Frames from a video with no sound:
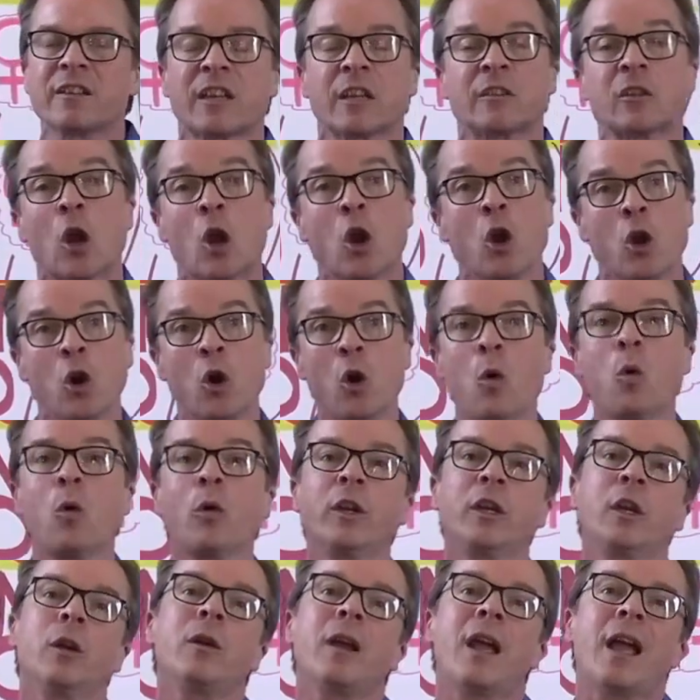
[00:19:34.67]
says? Who are
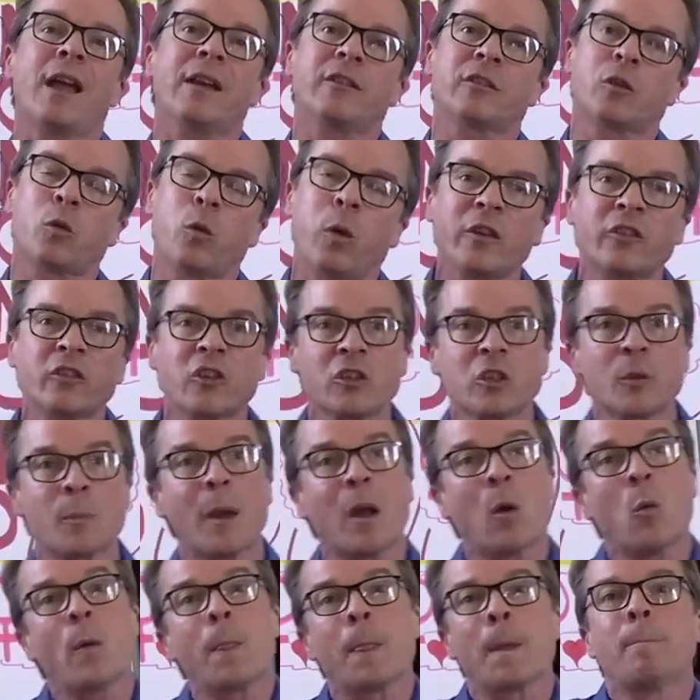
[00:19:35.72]
you to ask questions
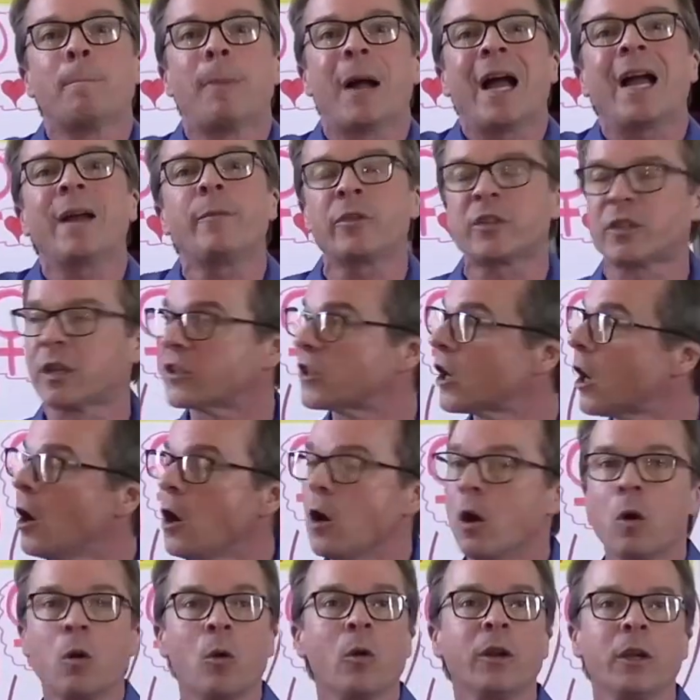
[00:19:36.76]
about what the Bible says?
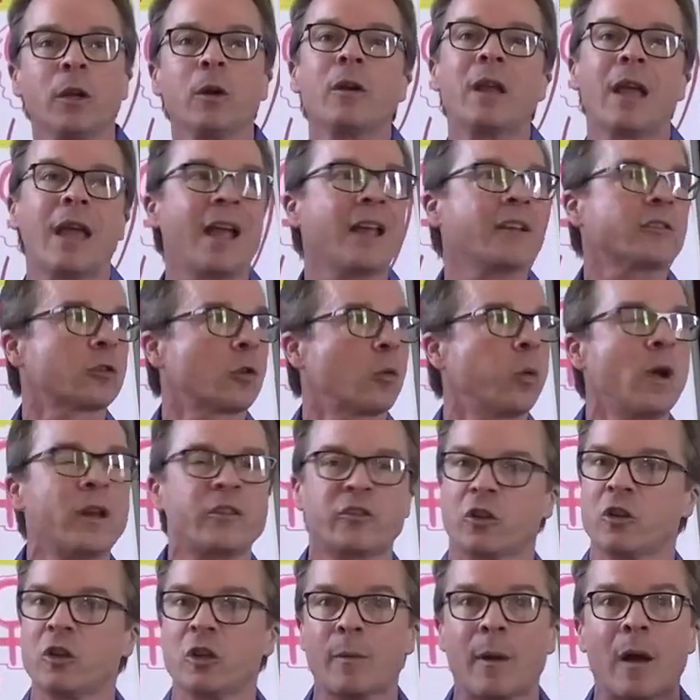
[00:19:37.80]
Who are you to ask
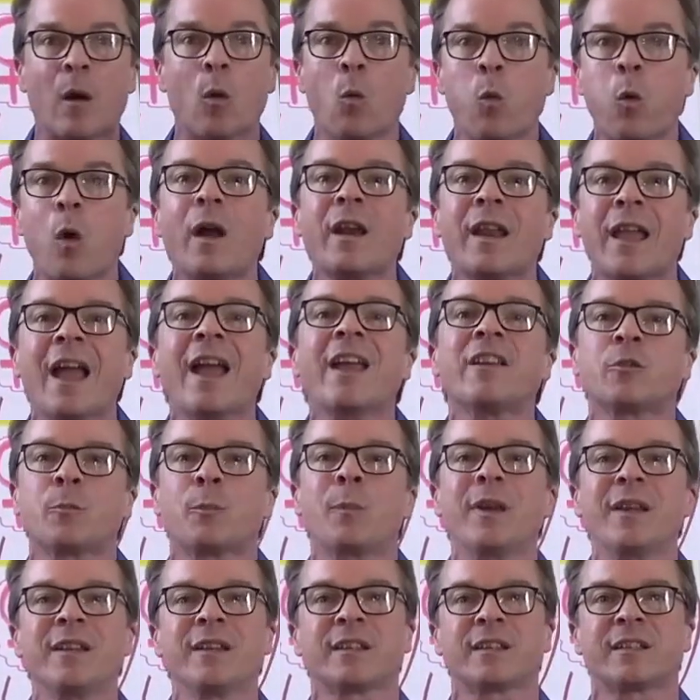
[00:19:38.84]
questions about what has
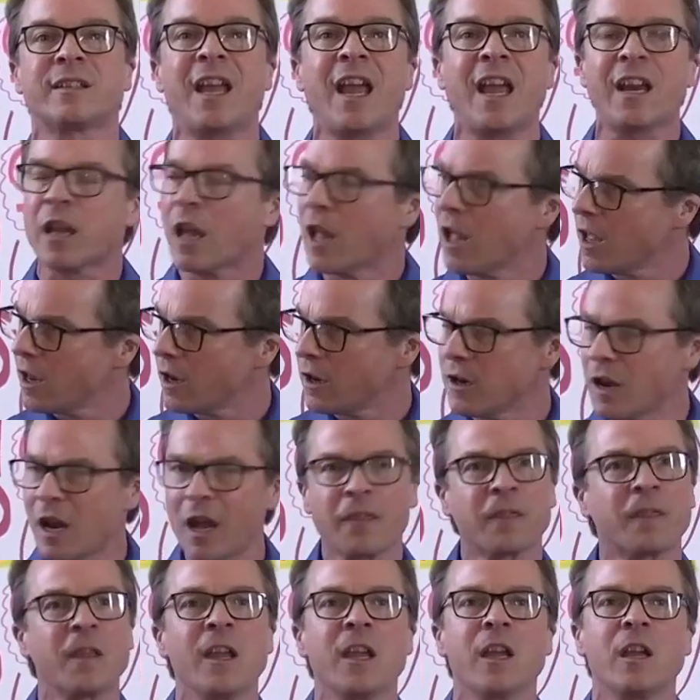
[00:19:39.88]
been said?
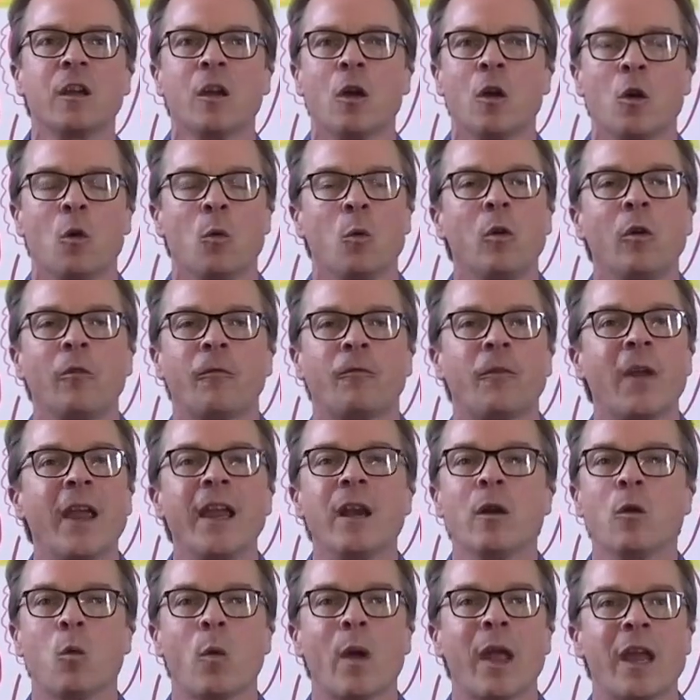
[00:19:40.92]
Nothing will
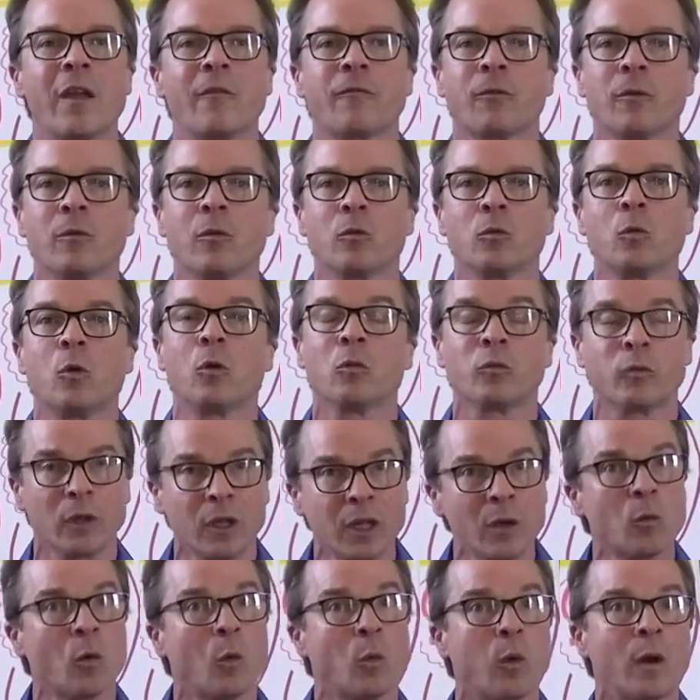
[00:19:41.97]
fade away from the rule.
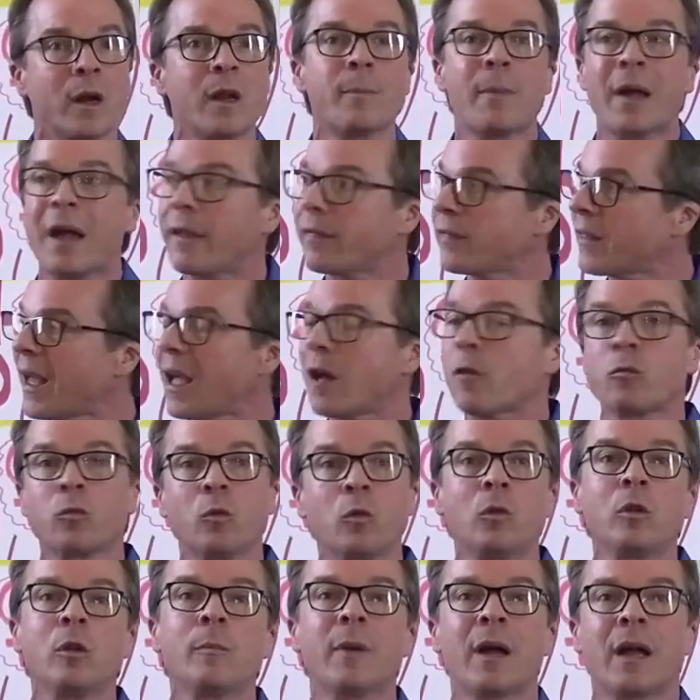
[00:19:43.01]
Really? Well, what about that
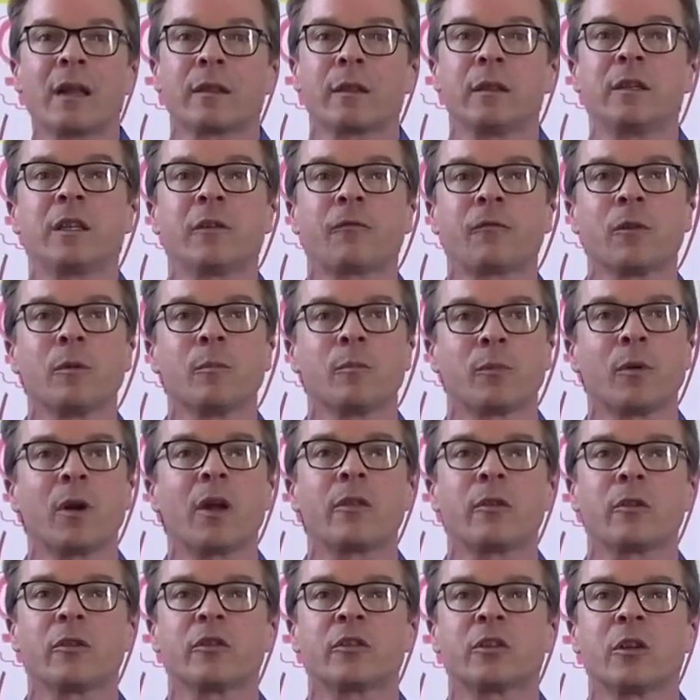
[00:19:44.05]
rule about the different
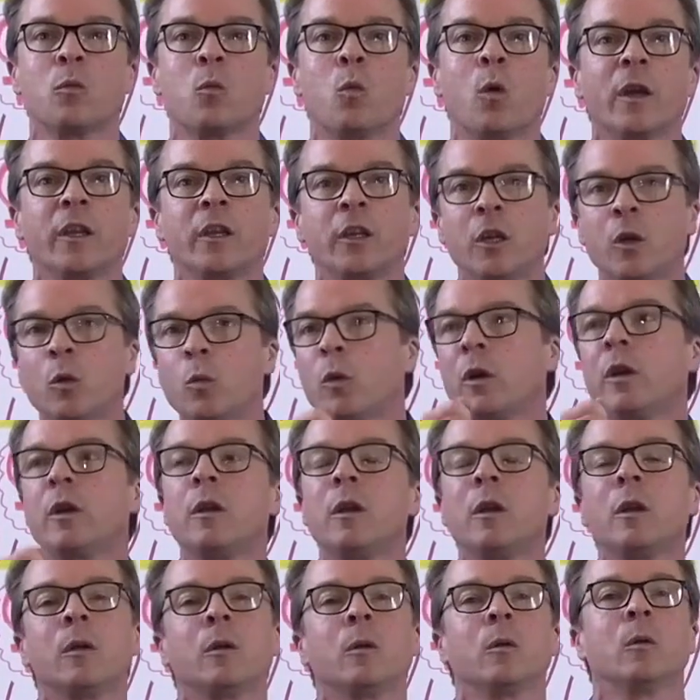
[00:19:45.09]
brothers and what you would
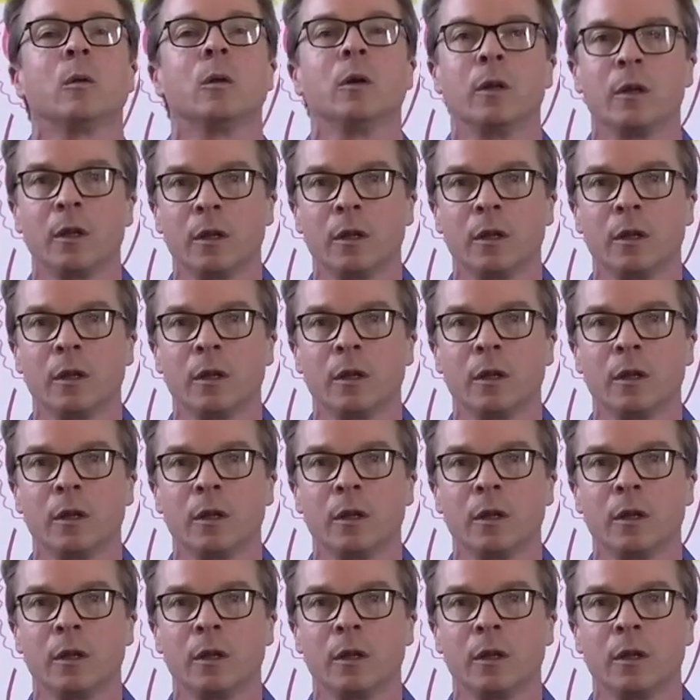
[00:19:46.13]
do